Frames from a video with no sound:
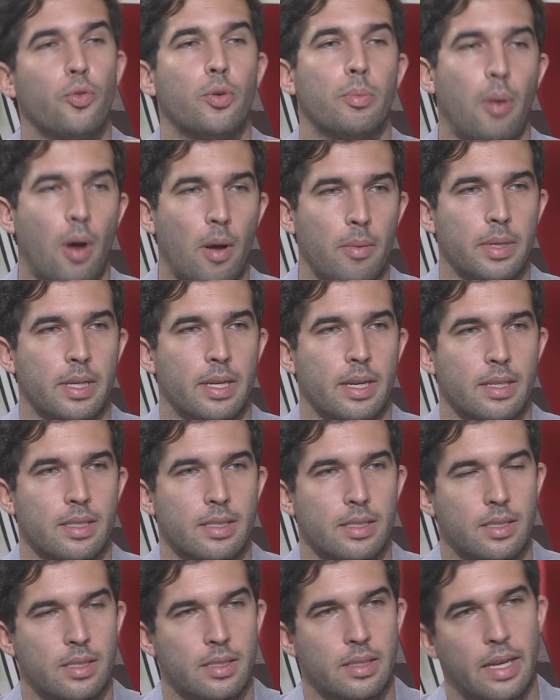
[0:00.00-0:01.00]

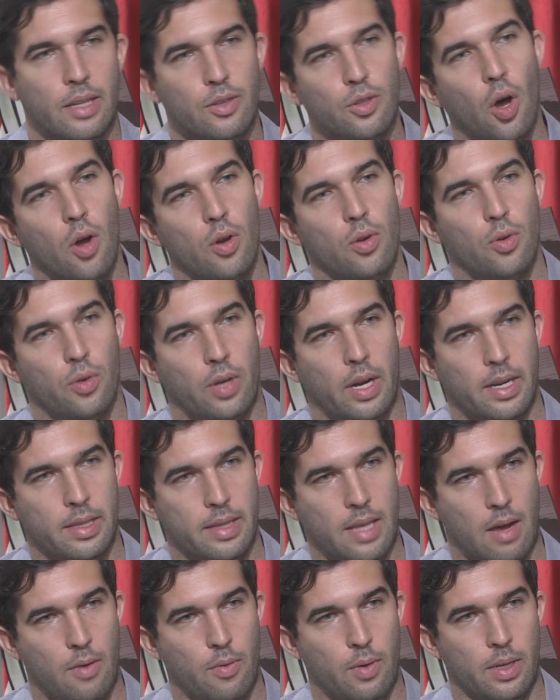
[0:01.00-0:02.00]
Republicans, they don't look at it
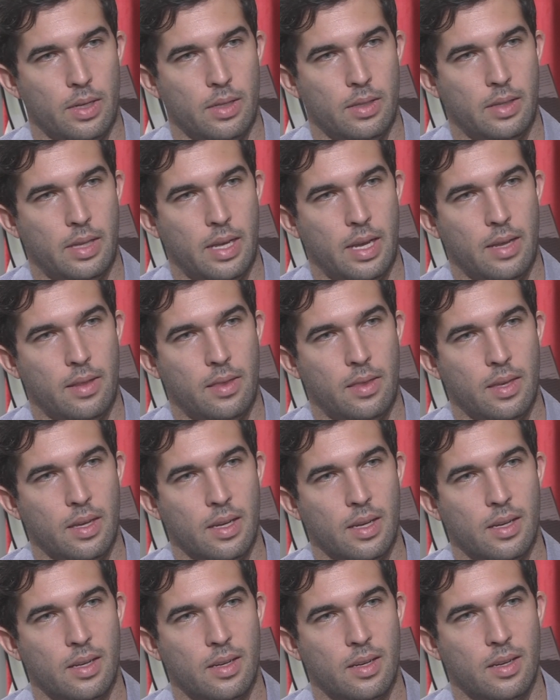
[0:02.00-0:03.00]
that way. They
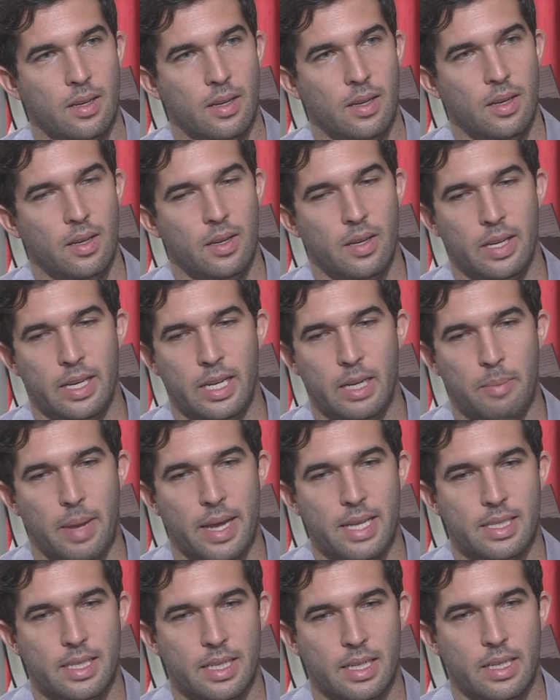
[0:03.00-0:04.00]
think he
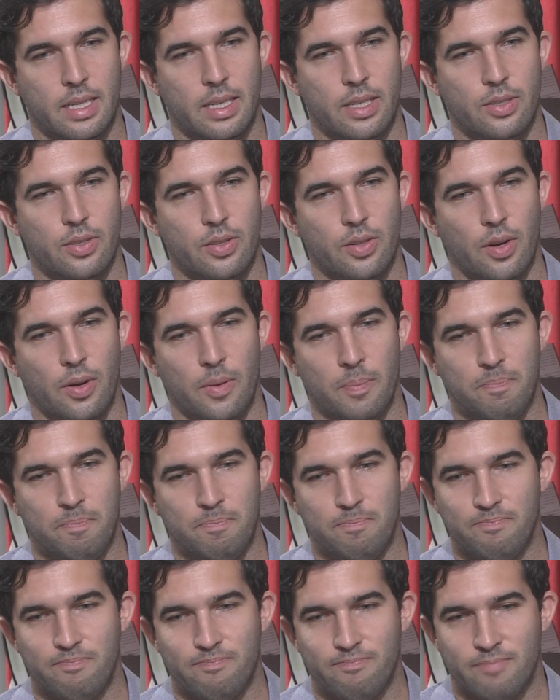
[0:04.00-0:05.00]
basically,
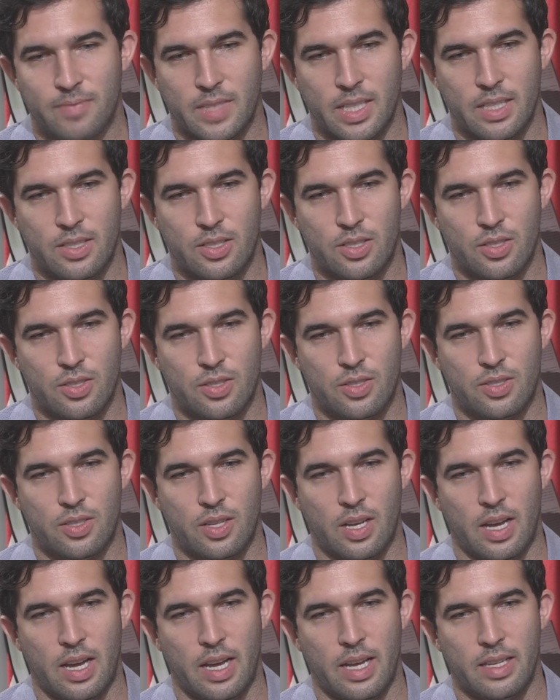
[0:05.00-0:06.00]
it's just
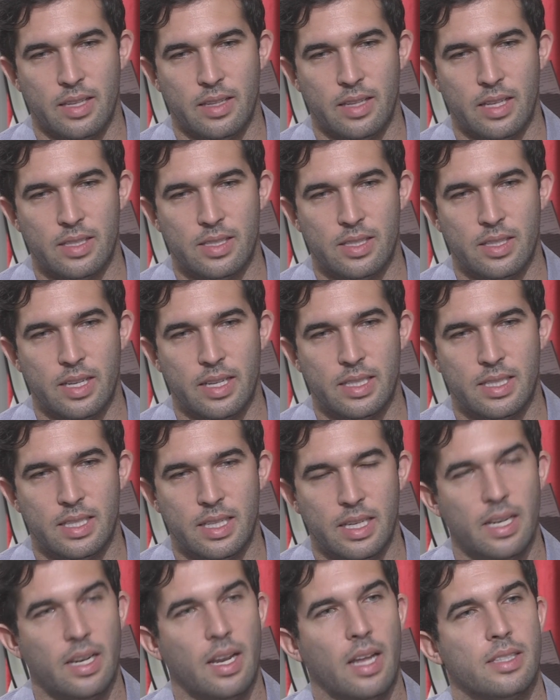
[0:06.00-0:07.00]
they
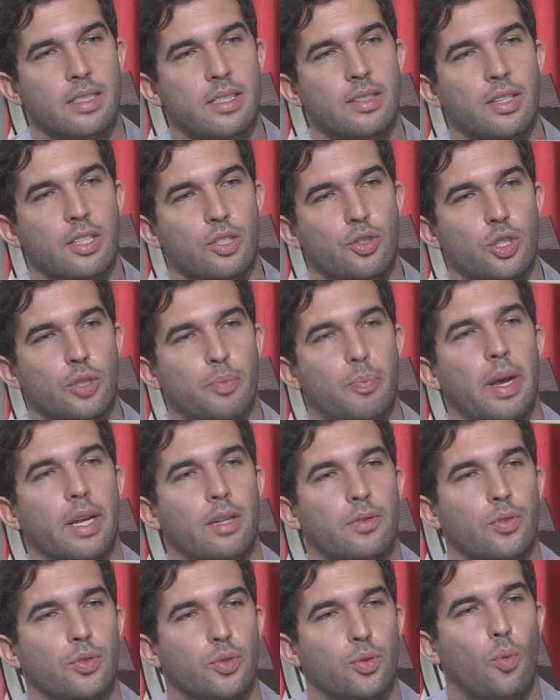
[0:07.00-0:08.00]
see it as
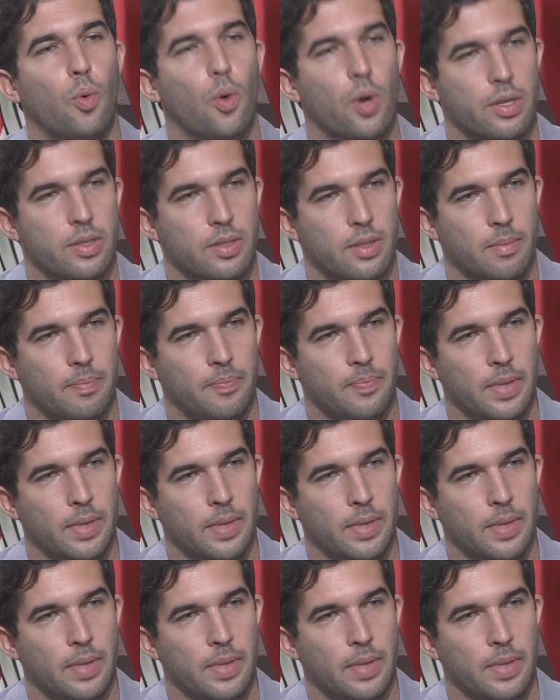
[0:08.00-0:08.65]
disrespectful towards them.